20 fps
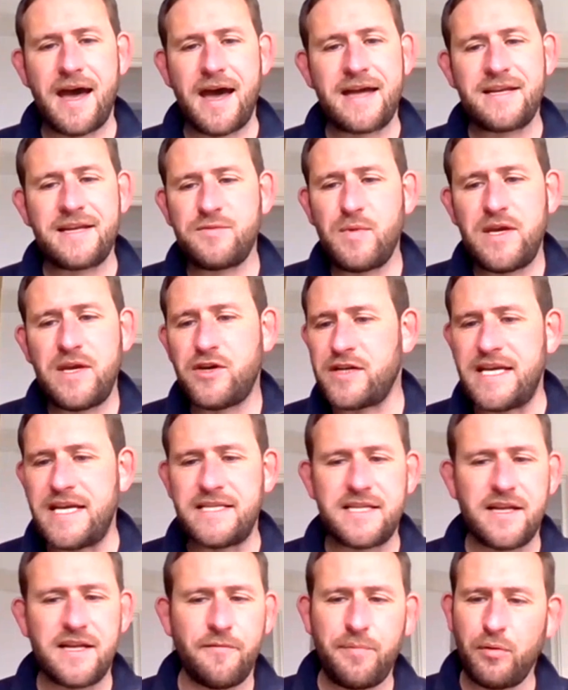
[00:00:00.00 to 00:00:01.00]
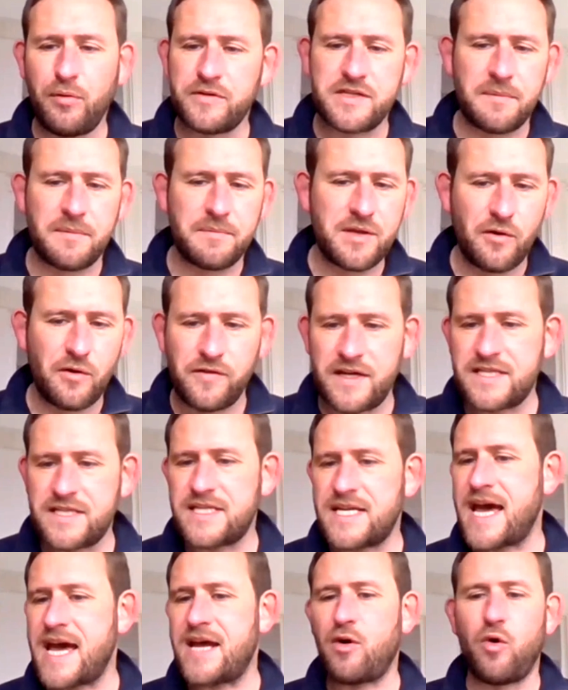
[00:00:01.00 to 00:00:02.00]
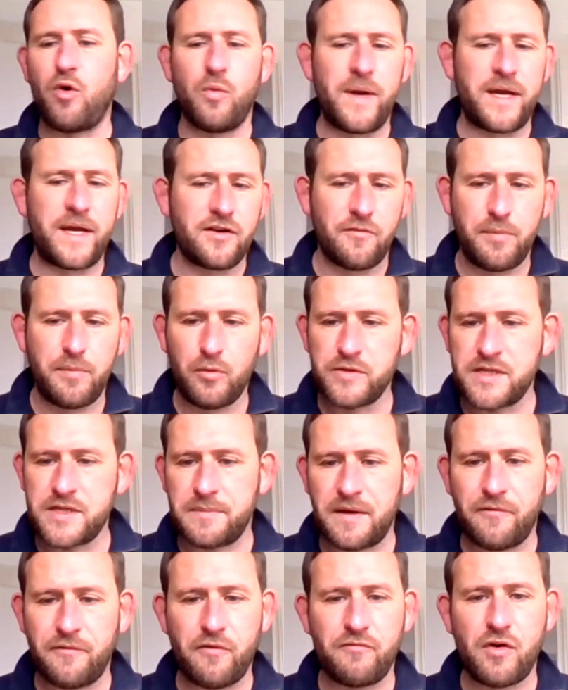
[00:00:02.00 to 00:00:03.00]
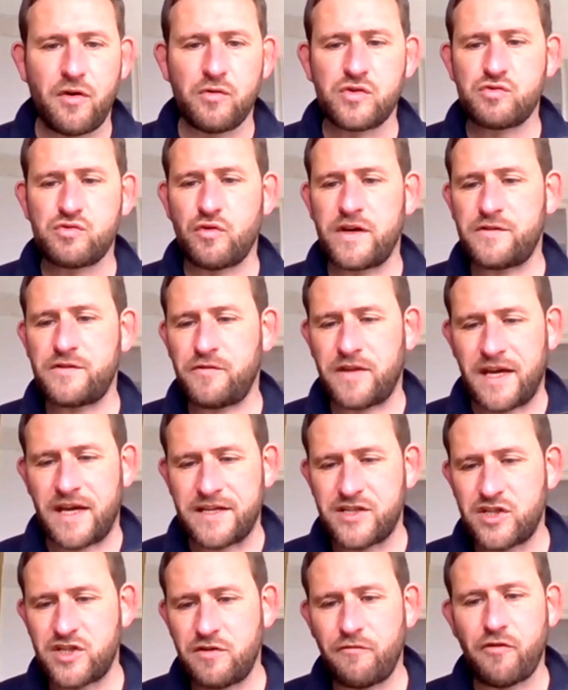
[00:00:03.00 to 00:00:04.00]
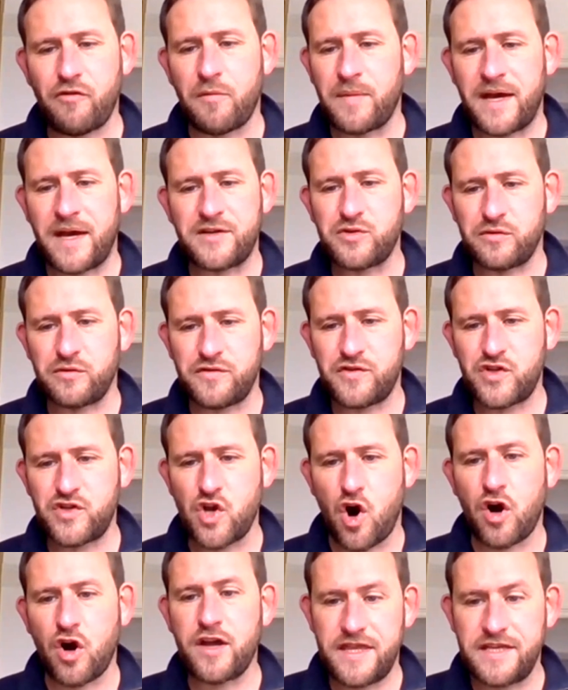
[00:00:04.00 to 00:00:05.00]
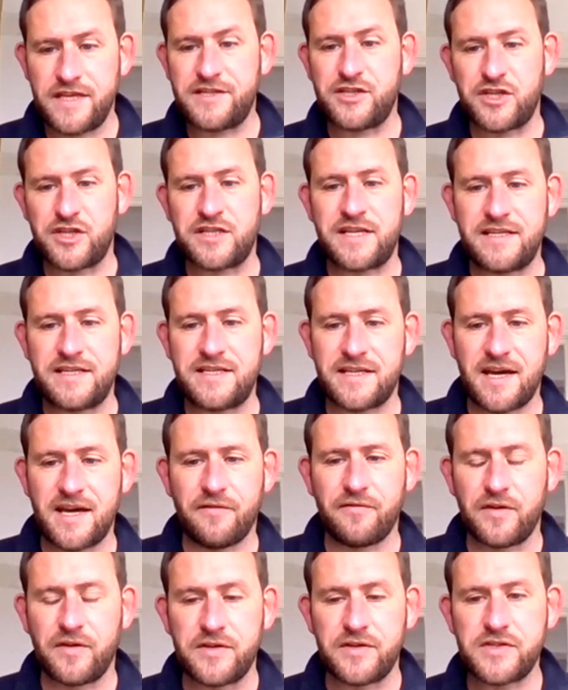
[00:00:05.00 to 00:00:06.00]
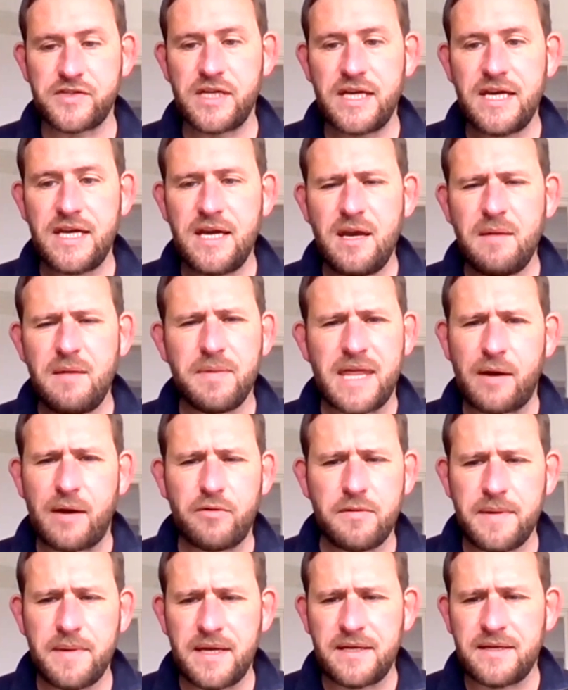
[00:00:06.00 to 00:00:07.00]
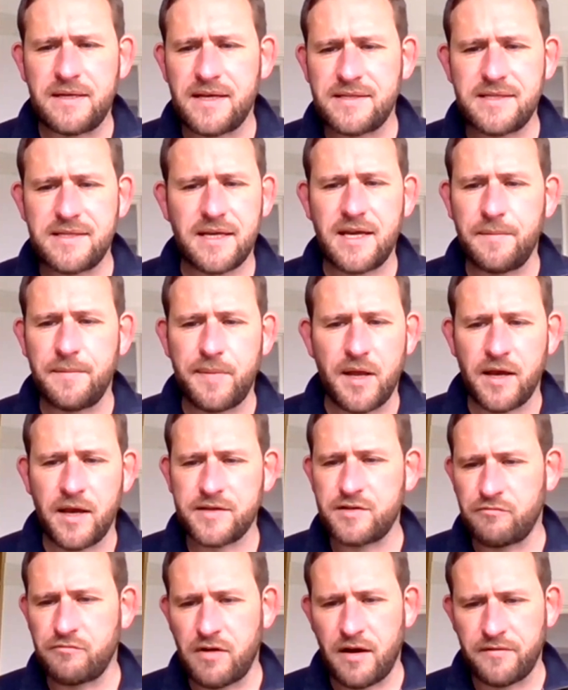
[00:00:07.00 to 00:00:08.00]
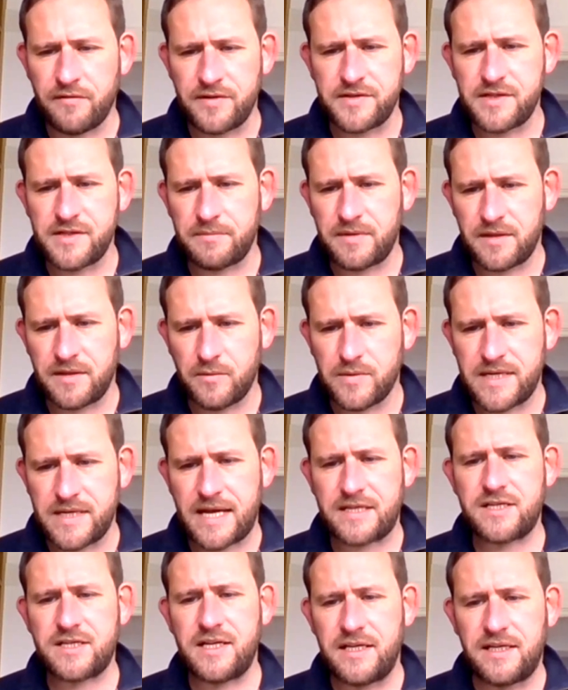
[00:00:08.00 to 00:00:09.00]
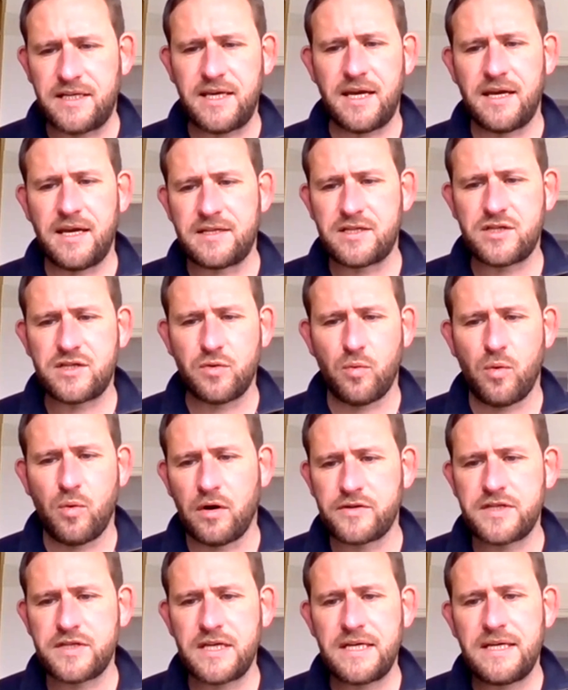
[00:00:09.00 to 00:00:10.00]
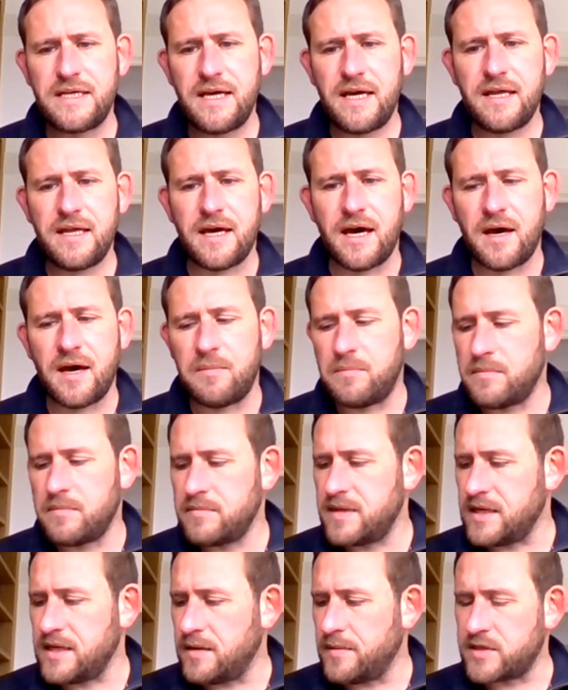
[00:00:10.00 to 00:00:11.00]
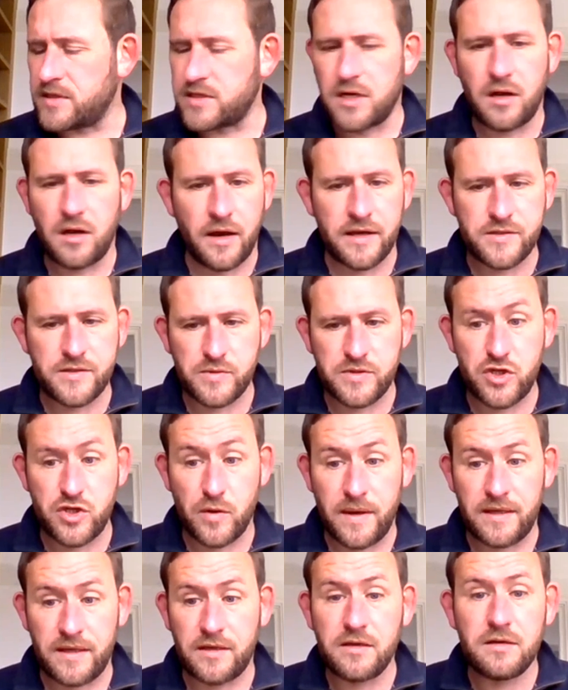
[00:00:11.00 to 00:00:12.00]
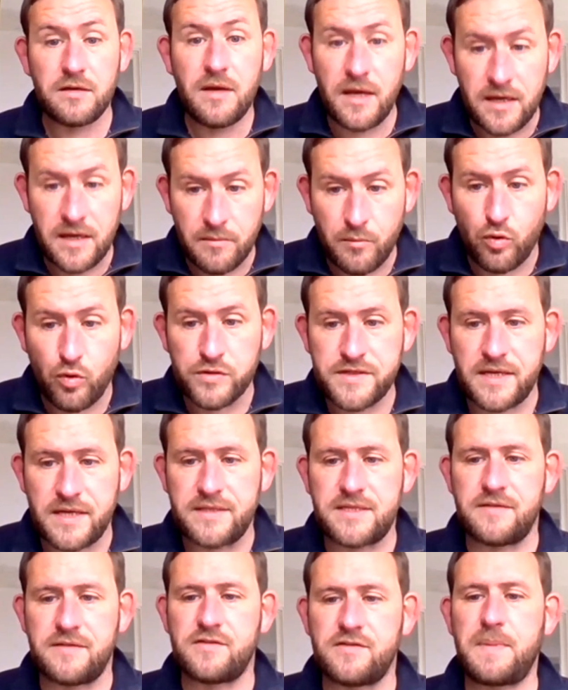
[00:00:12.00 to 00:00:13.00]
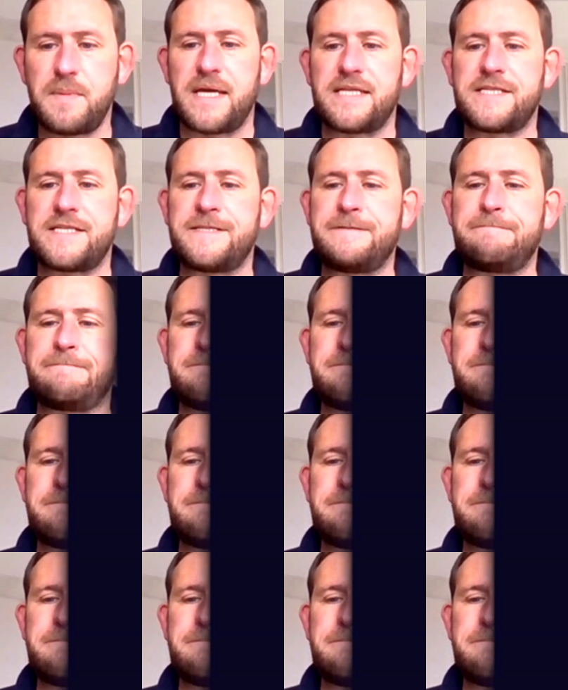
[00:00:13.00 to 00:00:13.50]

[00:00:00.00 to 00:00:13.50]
And we could easily have pulled something off the internet, or we could have pulled something from Rolls-Royce from their sort of stock. This is the data governance, but that would have been a sticking plaster rather than something that was actually geared to what the Emergent Alliance was doing in a more sensitive space.